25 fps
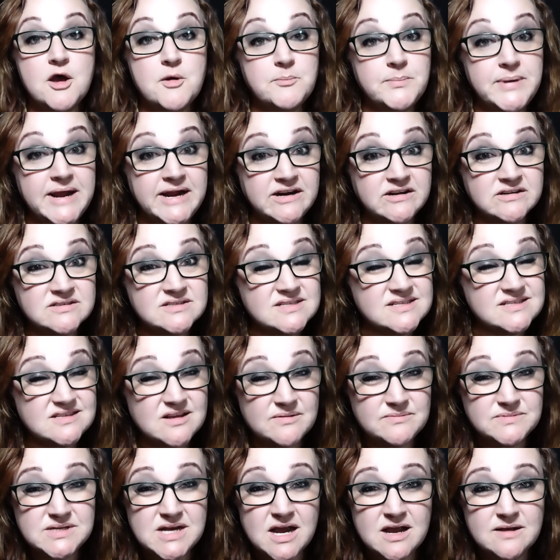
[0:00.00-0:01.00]
Parents
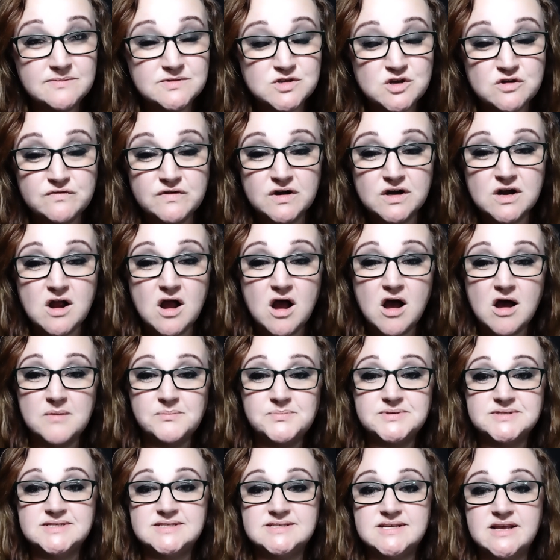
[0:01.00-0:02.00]
sometimes
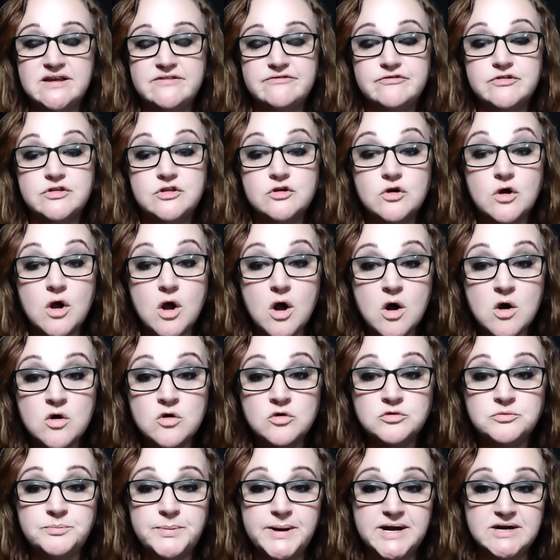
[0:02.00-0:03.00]
overcompensate for their
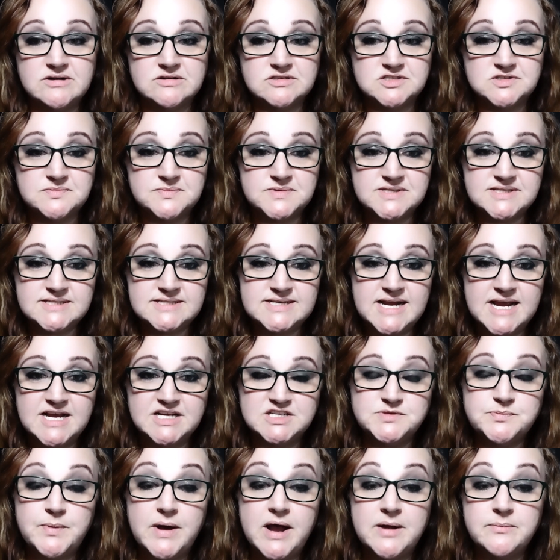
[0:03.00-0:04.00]
own parents' mistakes
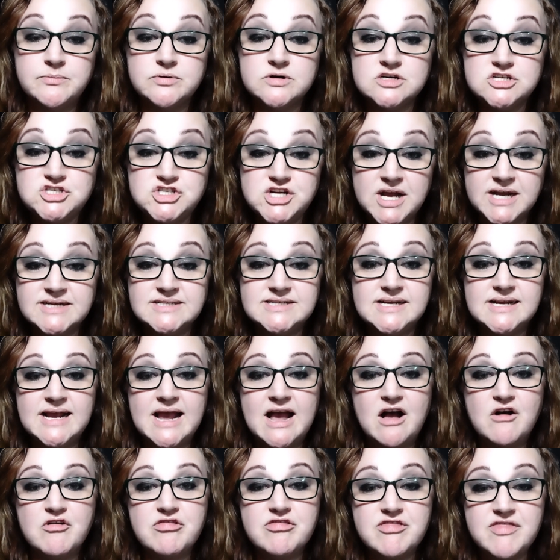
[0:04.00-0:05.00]
by projecting
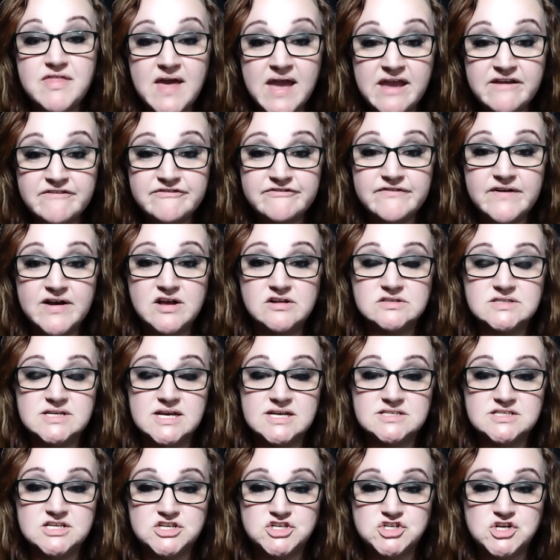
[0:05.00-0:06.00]
how they felt
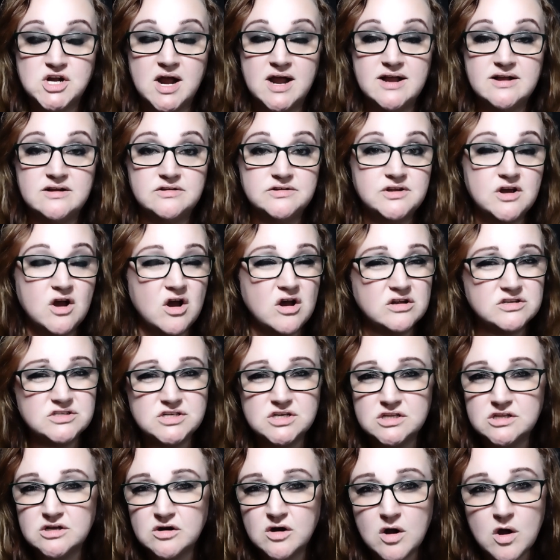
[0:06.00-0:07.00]
as a child
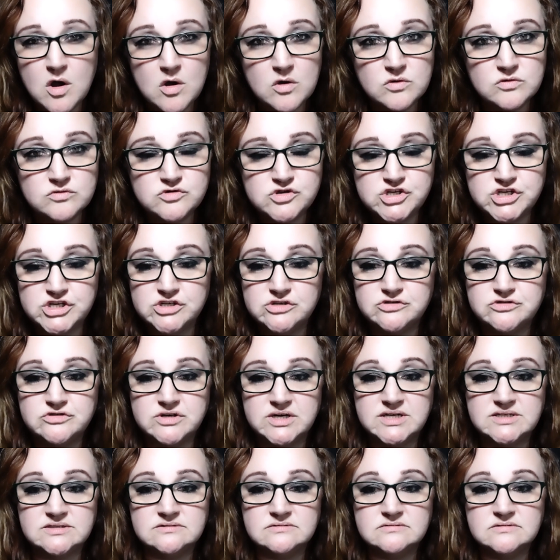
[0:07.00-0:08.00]
onto their own
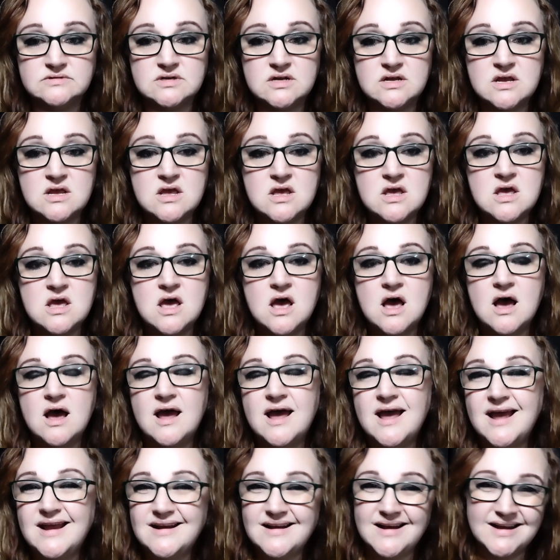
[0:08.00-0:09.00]
children.
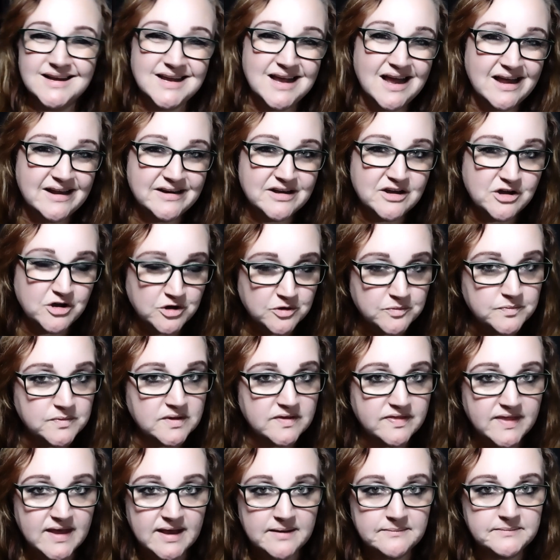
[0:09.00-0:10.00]
And I kind of hope
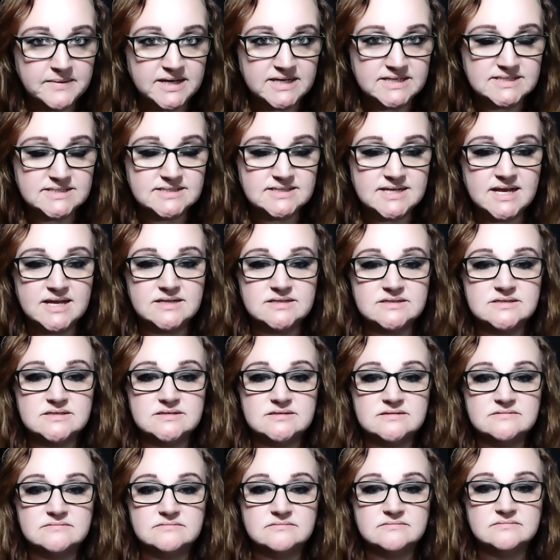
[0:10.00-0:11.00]
that that makes
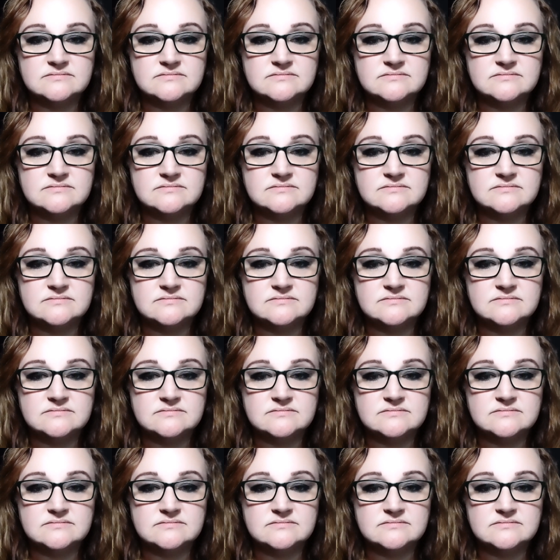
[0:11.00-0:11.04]
sense.